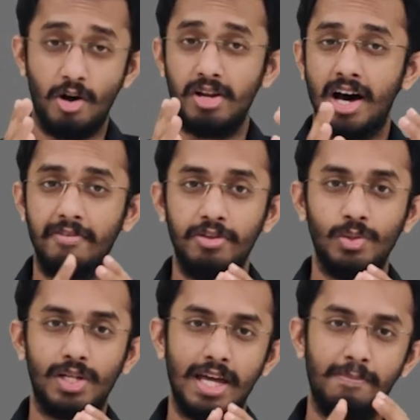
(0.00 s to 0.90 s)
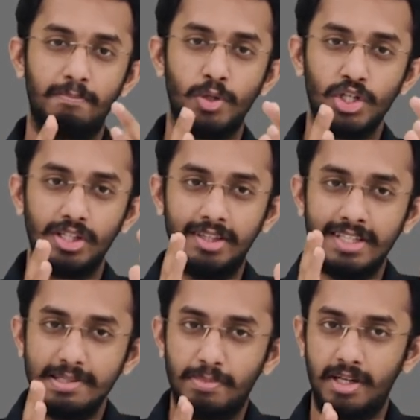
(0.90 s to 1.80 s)
on how you can push
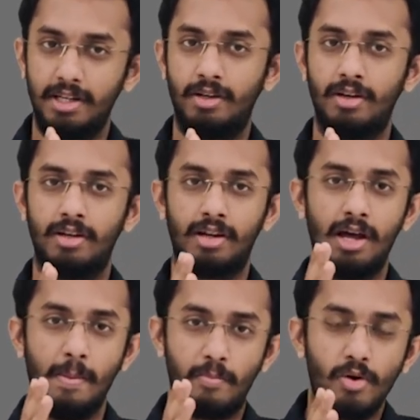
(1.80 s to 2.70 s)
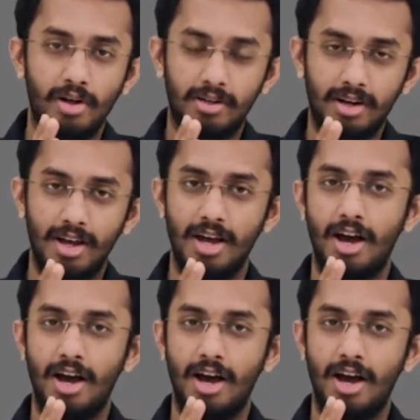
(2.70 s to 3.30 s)
this particular product